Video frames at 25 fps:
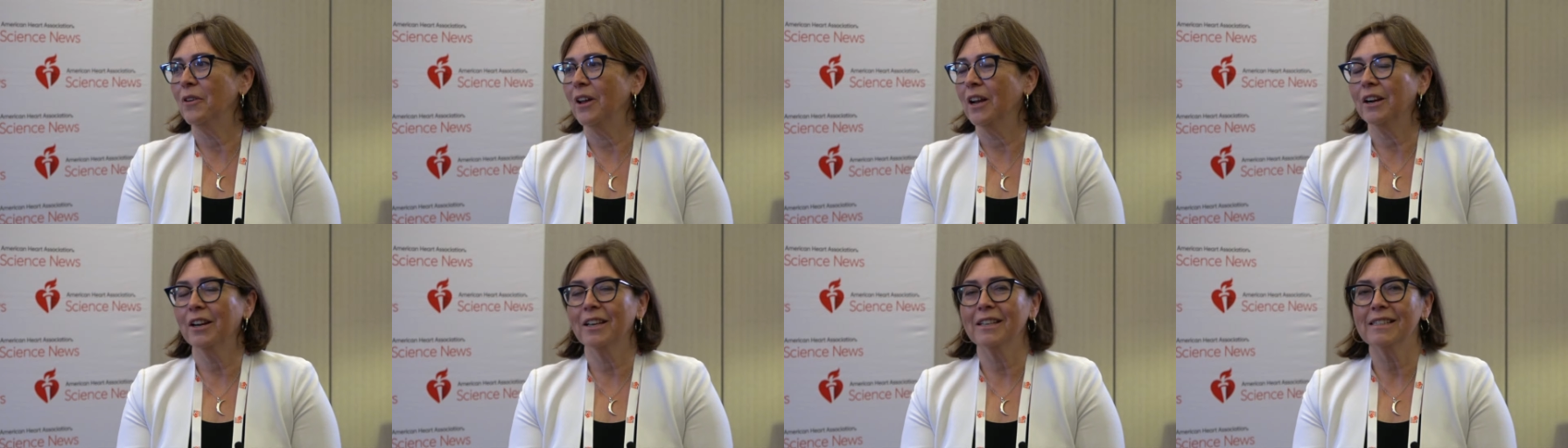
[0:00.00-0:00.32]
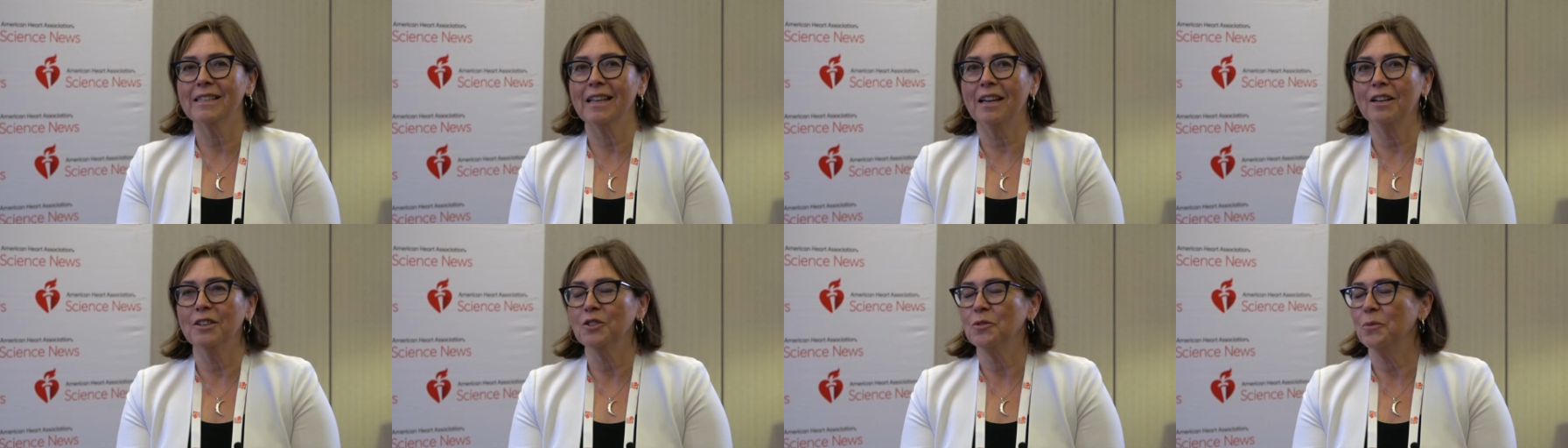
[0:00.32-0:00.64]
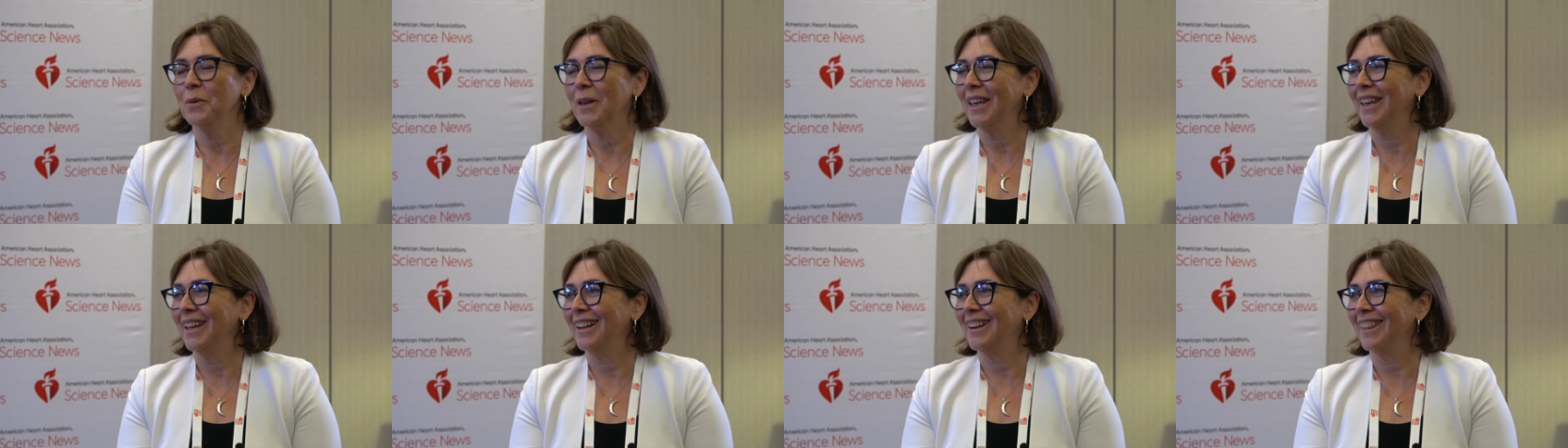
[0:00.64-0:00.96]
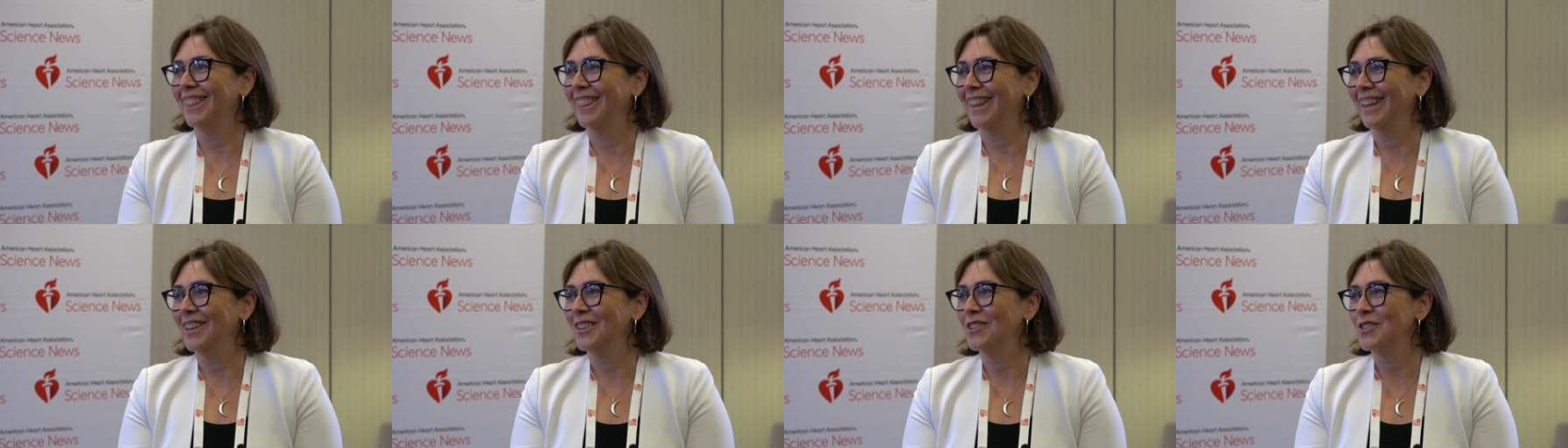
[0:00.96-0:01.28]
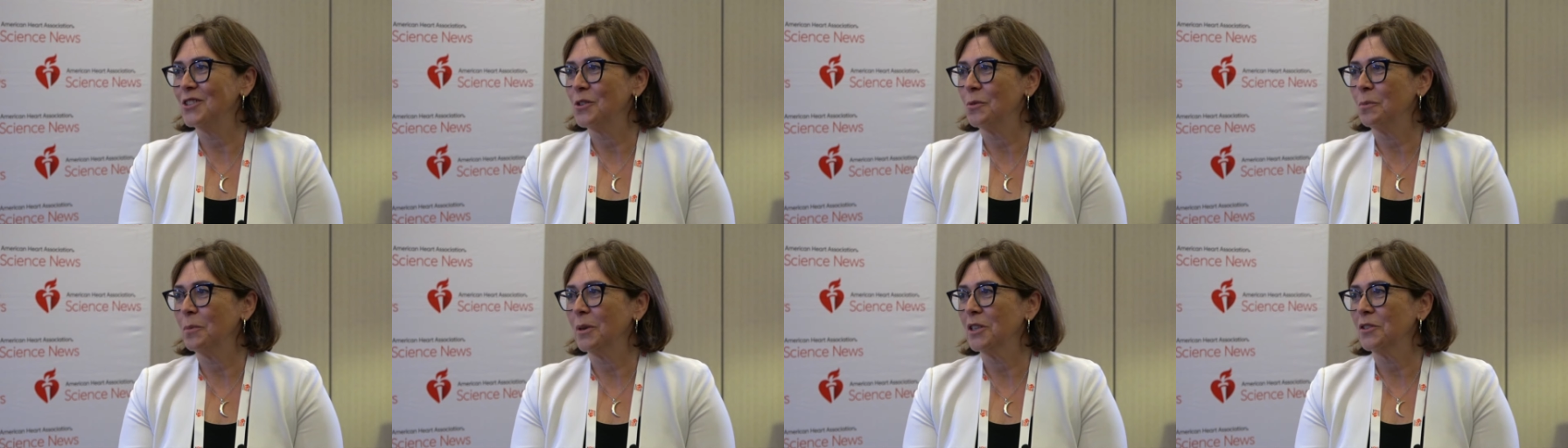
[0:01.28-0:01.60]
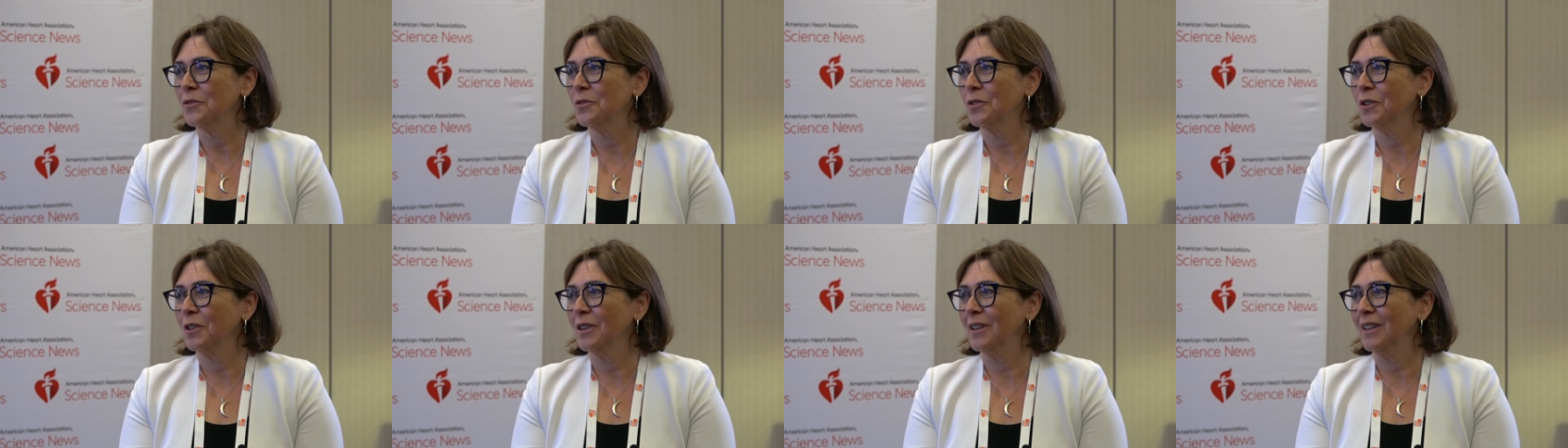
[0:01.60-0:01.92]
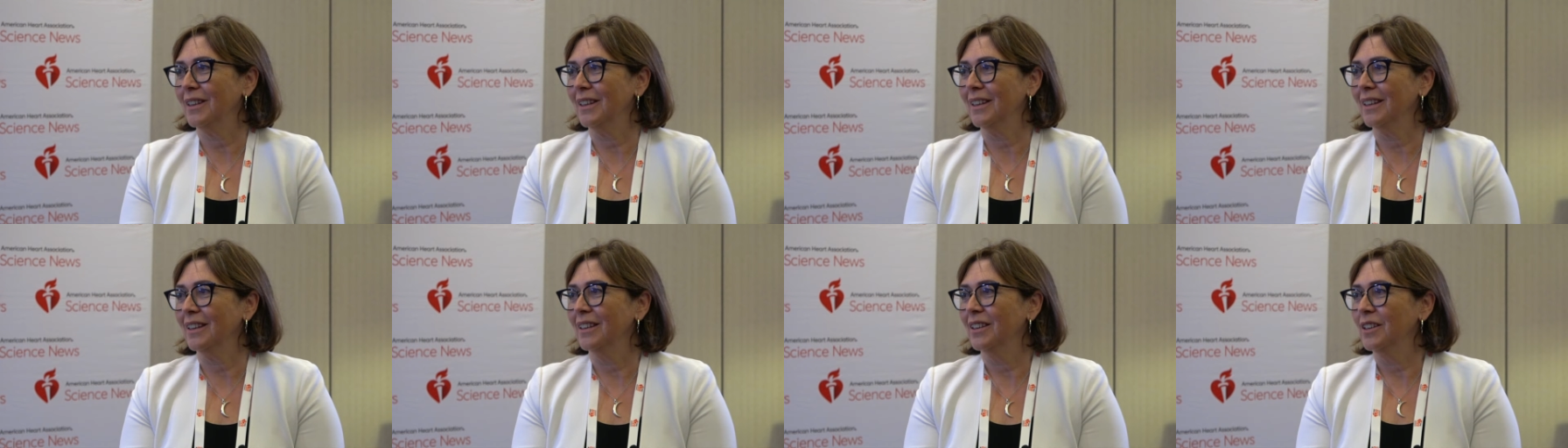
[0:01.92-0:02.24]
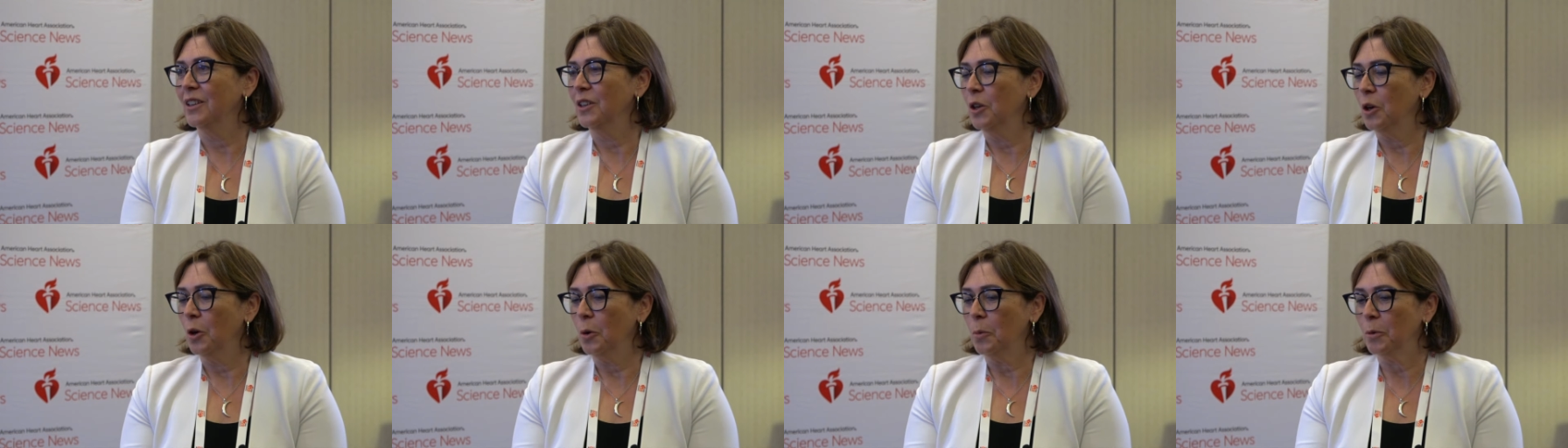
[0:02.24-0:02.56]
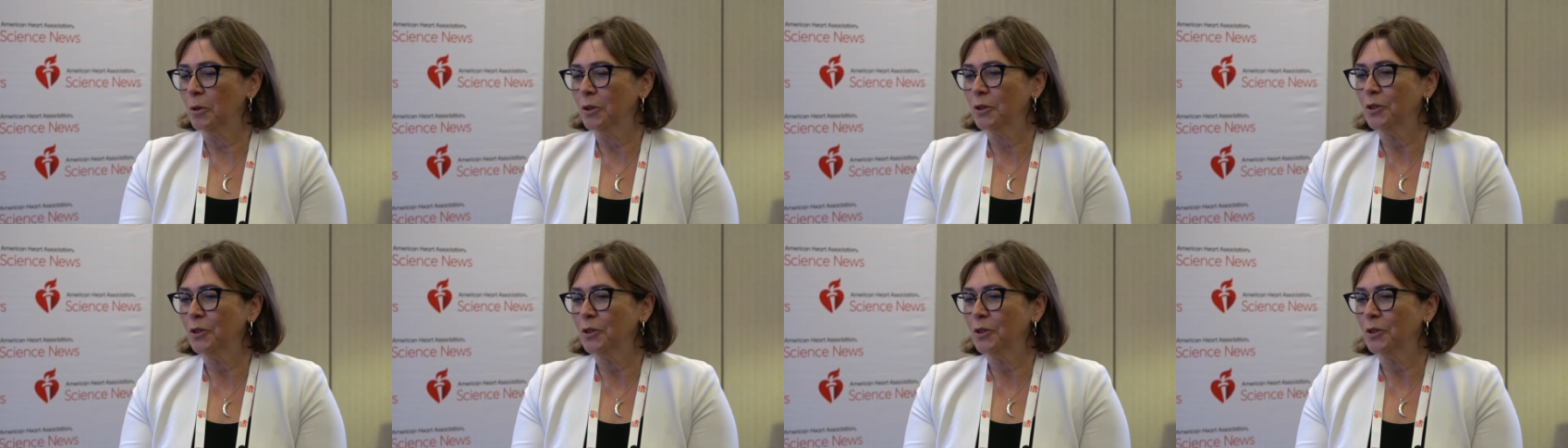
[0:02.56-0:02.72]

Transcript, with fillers: I'm very excited to be here. Thank you so much for the mm-hmm.